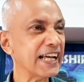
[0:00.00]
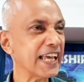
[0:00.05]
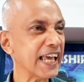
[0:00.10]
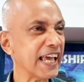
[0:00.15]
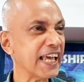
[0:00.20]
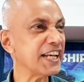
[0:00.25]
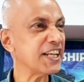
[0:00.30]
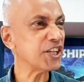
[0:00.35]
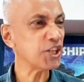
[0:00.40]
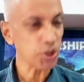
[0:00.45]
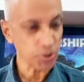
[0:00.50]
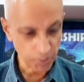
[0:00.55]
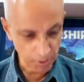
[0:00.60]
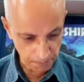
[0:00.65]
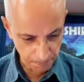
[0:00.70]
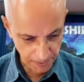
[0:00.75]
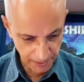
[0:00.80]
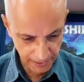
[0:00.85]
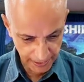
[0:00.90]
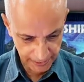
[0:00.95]
any
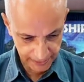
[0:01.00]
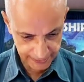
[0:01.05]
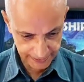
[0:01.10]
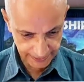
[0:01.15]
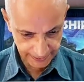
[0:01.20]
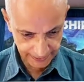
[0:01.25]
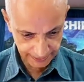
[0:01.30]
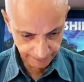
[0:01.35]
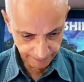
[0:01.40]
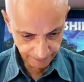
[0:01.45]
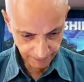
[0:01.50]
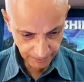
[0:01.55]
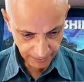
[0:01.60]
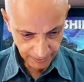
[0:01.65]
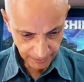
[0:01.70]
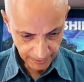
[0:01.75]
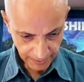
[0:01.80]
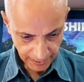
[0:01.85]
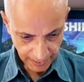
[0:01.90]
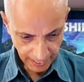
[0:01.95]
human being did.
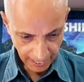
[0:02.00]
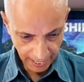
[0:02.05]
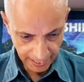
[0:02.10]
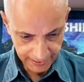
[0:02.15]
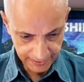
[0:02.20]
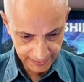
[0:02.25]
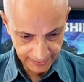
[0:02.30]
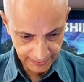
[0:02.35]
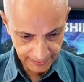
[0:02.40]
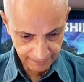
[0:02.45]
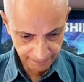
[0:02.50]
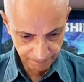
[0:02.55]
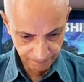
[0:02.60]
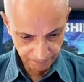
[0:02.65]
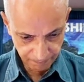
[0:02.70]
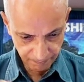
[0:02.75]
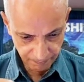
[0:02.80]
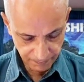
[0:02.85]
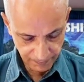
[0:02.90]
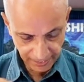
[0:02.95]
And
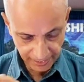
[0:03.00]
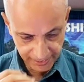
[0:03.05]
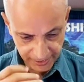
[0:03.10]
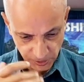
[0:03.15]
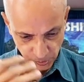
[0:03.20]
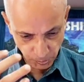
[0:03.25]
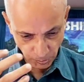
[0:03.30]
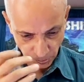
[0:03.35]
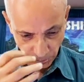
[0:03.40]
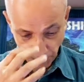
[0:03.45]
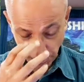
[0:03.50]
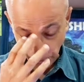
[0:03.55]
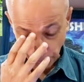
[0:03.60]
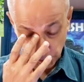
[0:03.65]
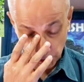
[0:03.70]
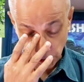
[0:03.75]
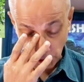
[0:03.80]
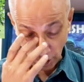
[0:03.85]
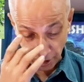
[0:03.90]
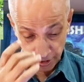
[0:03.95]
that's what we
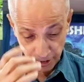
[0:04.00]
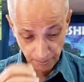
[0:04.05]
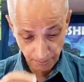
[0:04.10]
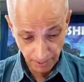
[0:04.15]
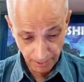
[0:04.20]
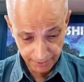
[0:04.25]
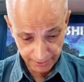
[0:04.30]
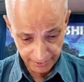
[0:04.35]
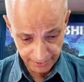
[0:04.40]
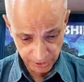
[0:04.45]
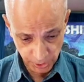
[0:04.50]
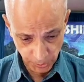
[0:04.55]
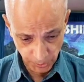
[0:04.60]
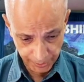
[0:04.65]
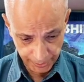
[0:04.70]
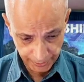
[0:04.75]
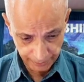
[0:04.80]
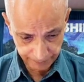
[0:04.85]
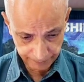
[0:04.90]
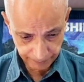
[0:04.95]
were talking about next
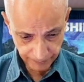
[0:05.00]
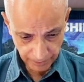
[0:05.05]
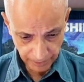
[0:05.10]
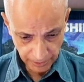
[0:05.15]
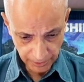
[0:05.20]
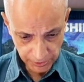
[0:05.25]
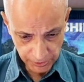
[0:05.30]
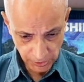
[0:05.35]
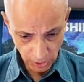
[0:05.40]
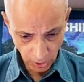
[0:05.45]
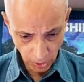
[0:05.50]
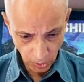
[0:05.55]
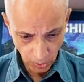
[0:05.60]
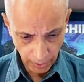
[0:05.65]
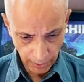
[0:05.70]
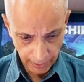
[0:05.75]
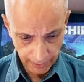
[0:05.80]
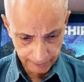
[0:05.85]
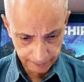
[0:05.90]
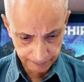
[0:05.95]
week.
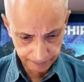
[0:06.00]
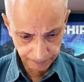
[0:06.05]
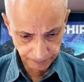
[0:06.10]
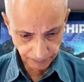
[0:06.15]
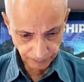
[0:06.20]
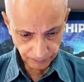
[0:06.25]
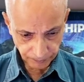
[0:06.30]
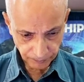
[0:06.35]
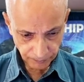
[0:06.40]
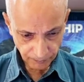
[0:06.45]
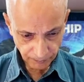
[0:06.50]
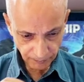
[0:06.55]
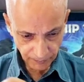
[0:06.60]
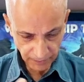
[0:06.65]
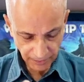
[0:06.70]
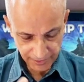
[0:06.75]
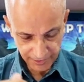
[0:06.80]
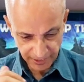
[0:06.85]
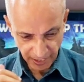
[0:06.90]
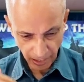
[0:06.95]
So
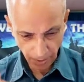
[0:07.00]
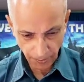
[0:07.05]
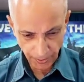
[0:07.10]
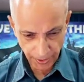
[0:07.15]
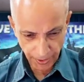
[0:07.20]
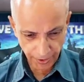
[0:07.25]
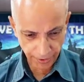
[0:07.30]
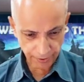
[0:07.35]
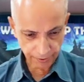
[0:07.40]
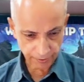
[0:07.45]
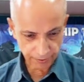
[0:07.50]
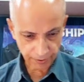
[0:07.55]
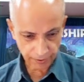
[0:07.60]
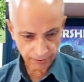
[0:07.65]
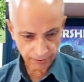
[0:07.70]
now we're